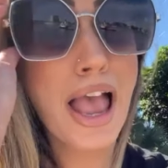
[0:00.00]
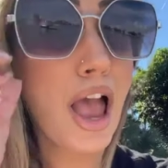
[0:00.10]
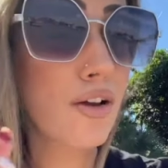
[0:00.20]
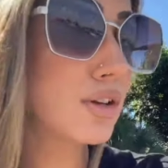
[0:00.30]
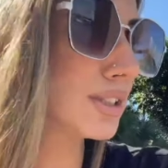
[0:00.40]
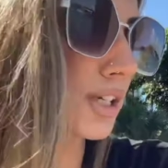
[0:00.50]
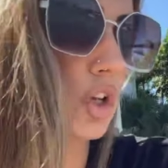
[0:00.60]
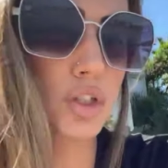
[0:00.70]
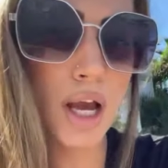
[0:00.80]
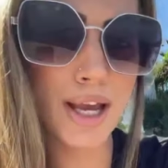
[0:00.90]
every
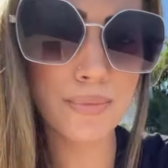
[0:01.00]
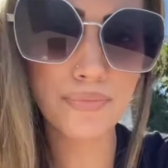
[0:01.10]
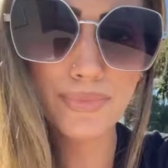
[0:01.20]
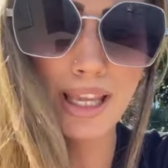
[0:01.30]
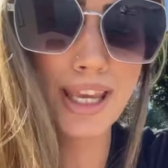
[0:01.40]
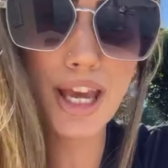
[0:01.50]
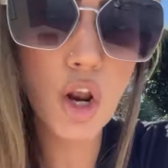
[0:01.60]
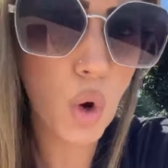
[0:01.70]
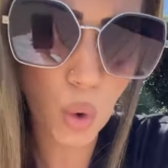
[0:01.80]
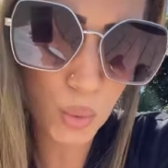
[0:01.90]
single time, like, it
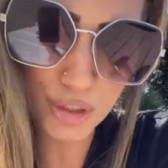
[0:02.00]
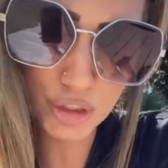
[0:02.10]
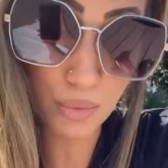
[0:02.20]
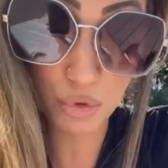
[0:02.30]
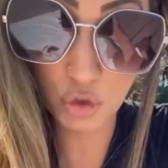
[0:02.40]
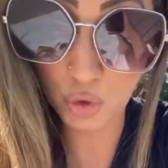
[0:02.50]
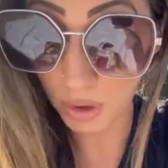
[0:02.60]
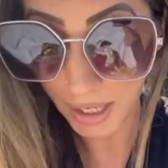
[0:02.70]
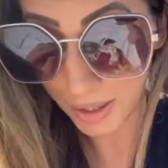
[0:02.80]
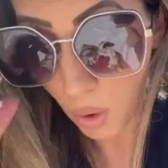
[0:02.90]
always comes true,
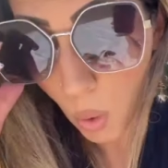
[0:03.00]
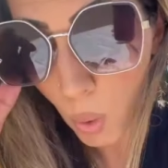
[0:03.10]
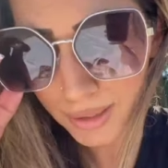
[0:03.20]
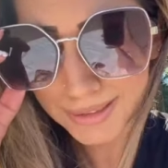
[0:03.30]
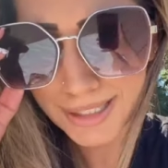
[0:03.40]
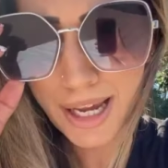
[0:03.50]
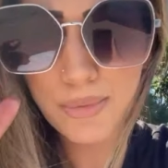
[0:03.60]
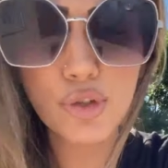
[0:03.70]
like all the time.